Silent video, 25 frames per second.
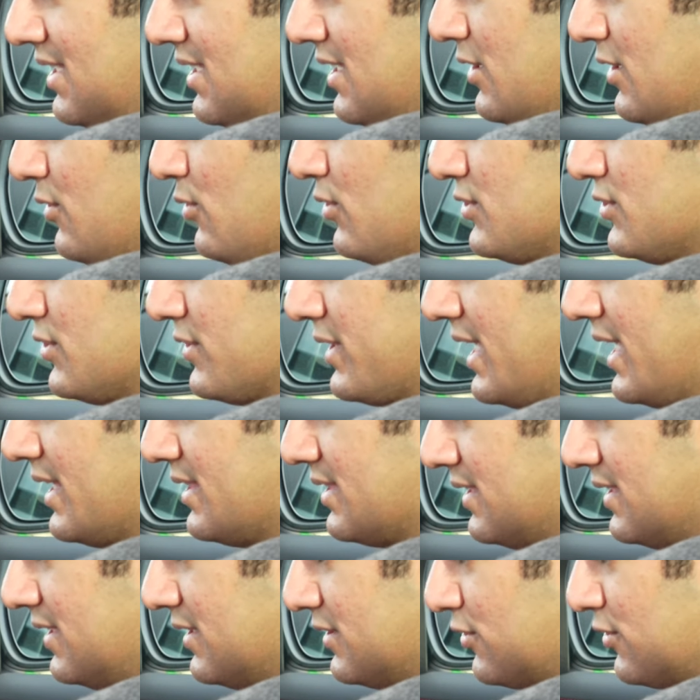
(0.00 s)
You also get
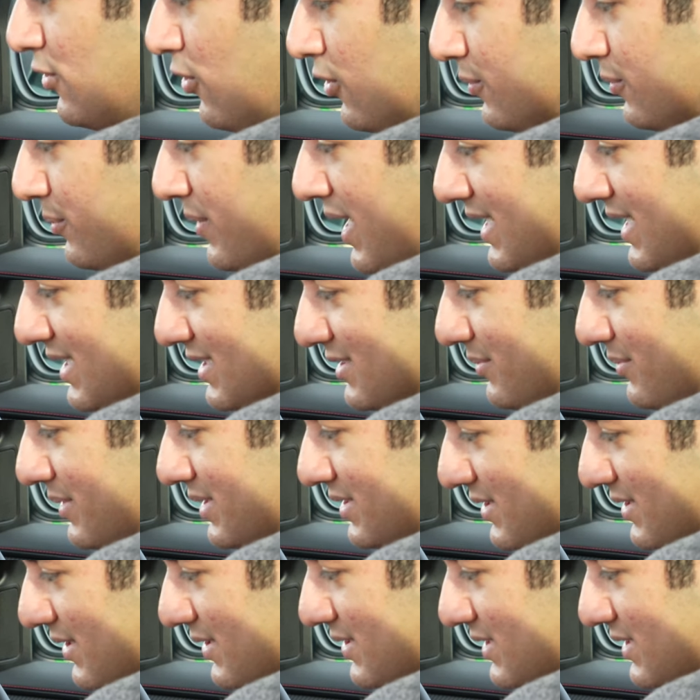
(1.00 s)
the torque
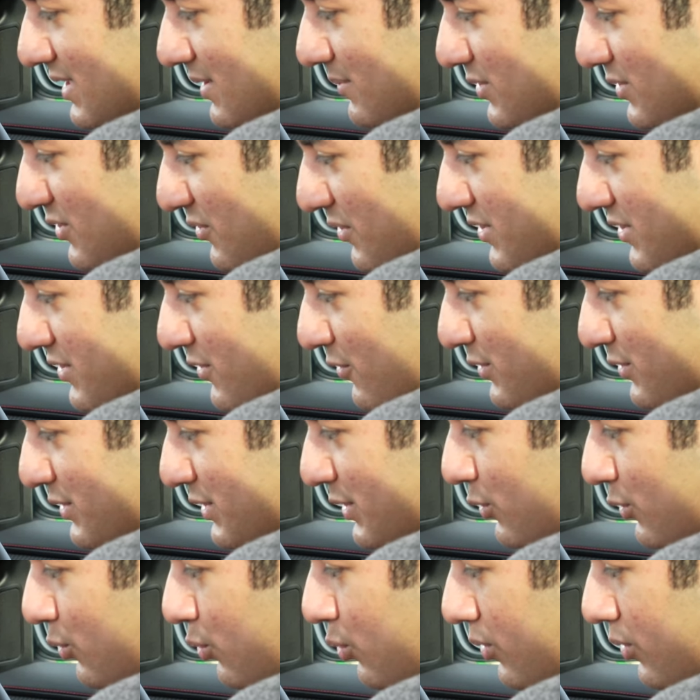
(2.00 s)
management system, so it shows
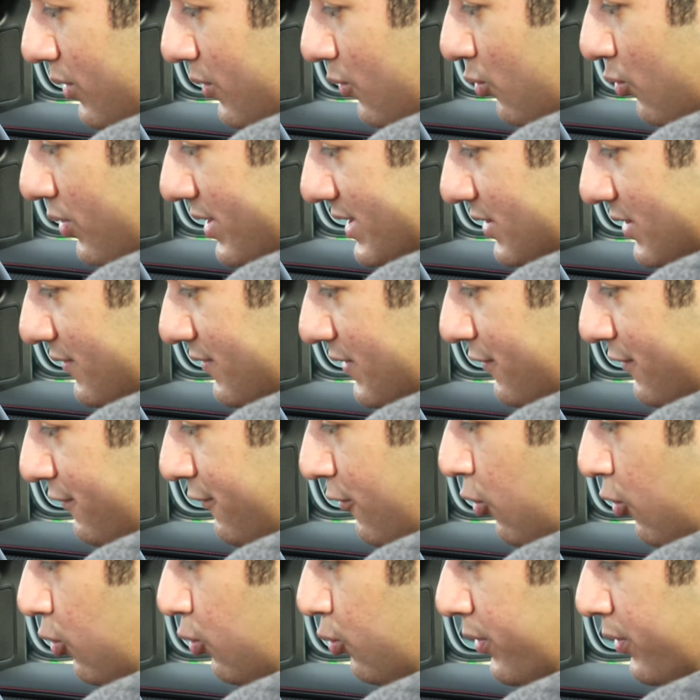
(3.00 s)
you which of the
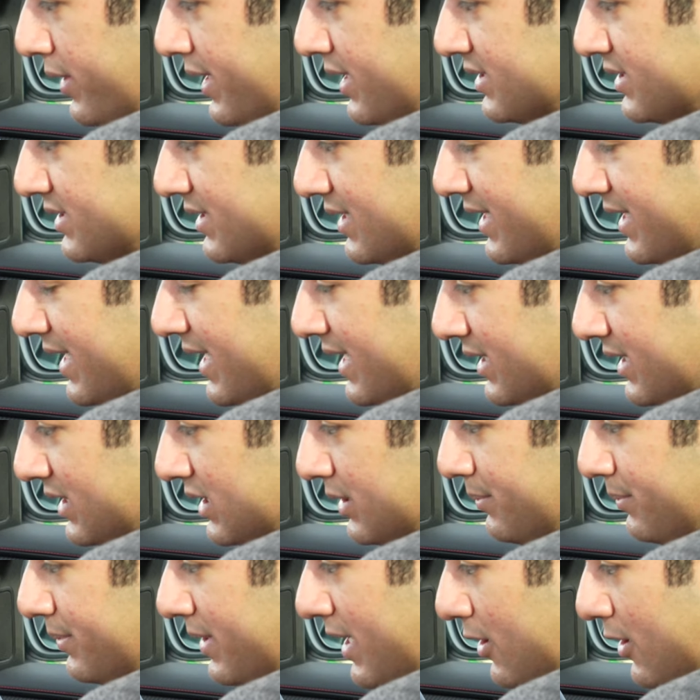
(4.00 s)
four wheels are getting
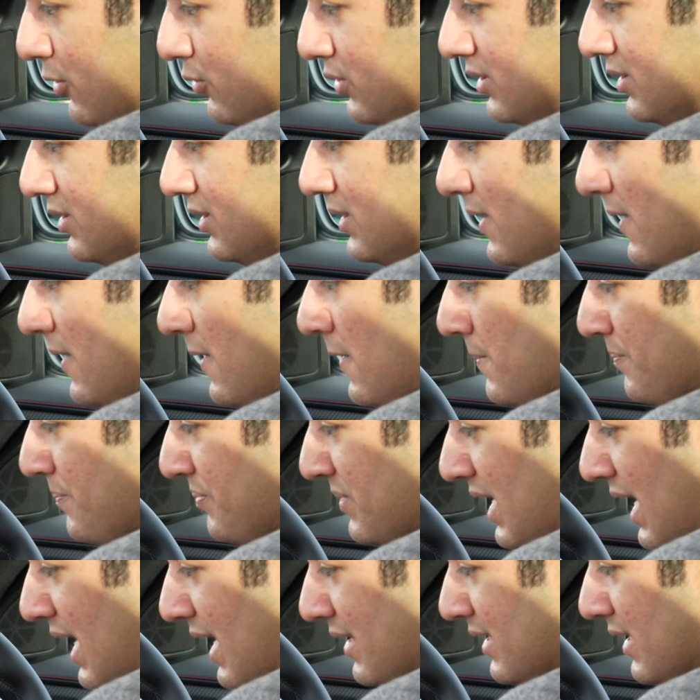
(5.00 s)
the power.
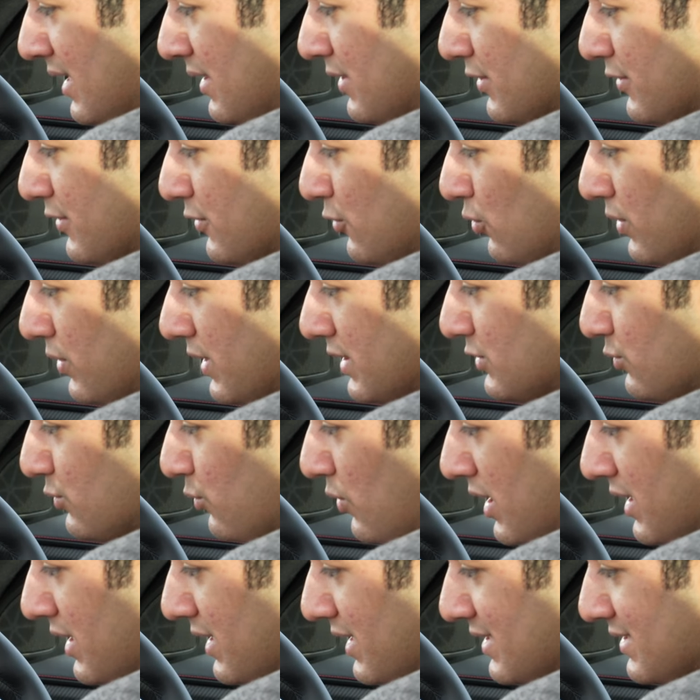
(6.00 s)
And then the coolest
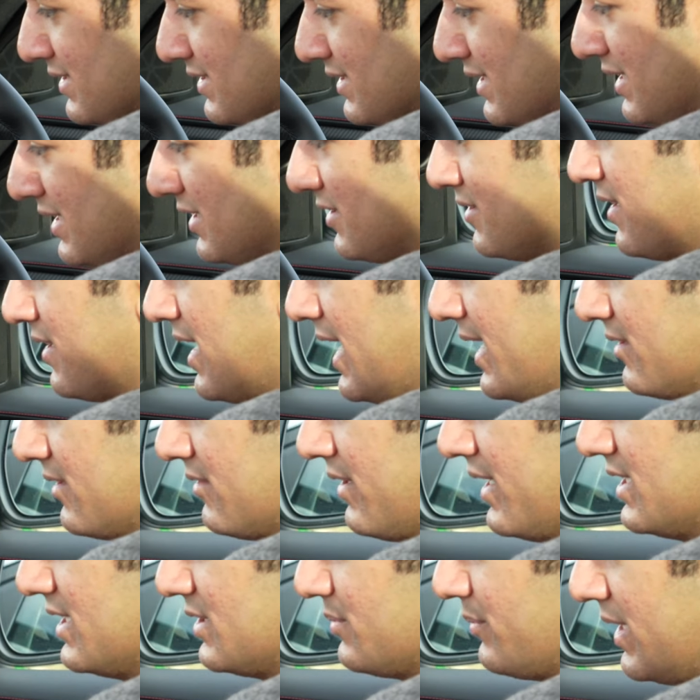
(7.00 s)
one is the drag
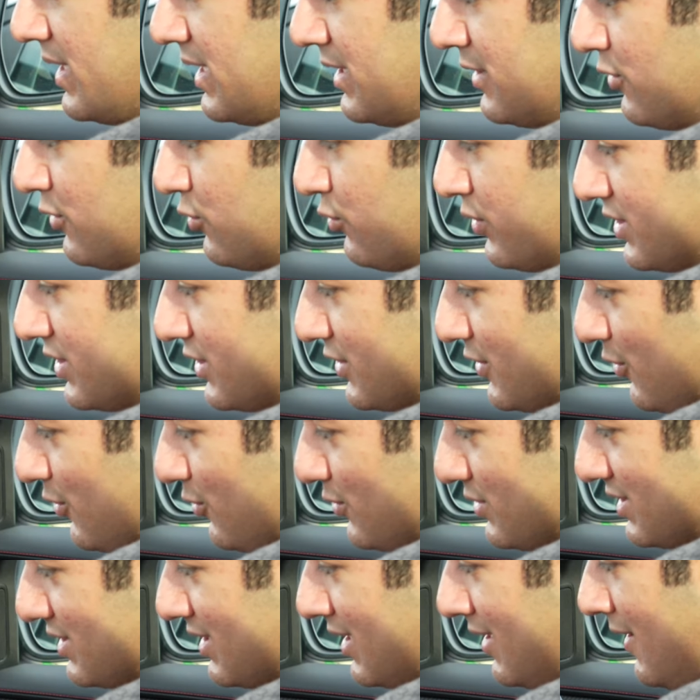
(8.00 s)
race menu, which
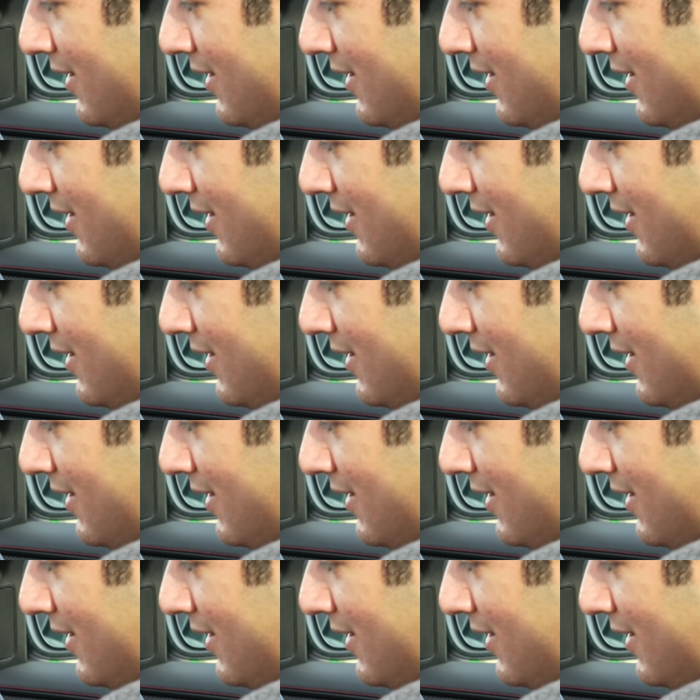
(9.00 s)
shows